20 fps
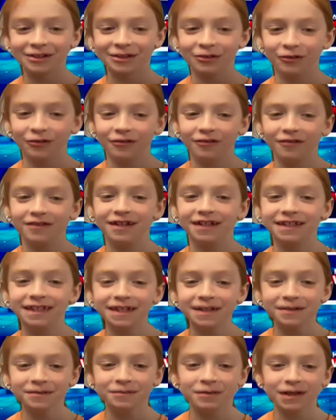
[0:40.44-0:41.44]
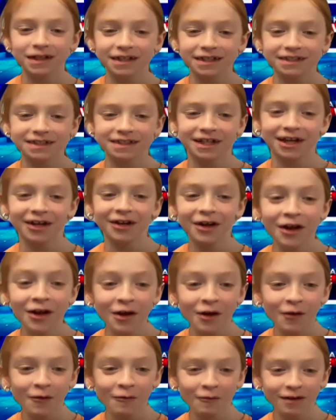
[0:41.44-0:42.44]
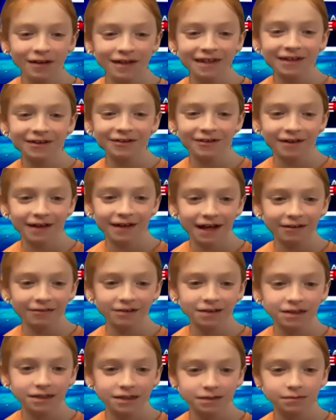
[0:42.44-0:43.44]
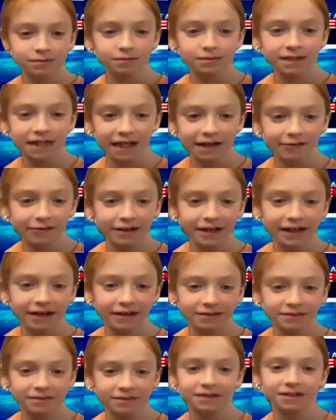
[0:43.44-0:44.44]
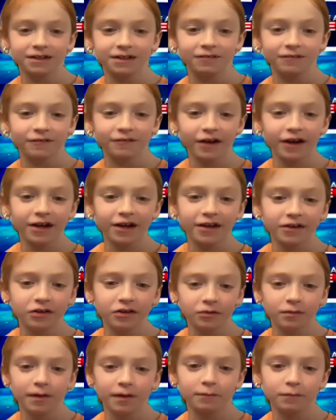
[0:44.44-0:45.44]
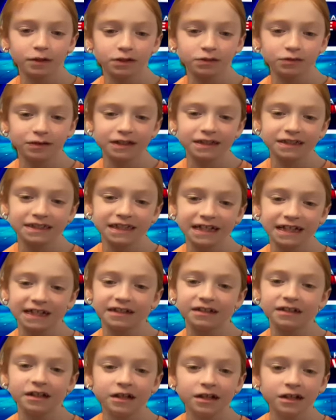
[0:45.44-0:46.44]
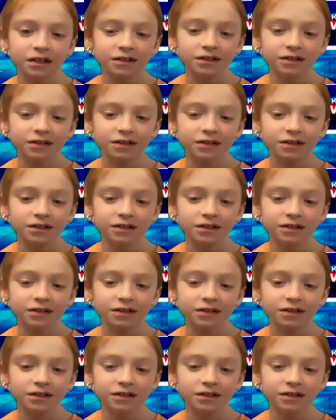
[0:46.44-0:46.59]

School. This is Mia Stein with your announce daily announcement on Friday, November 22nd,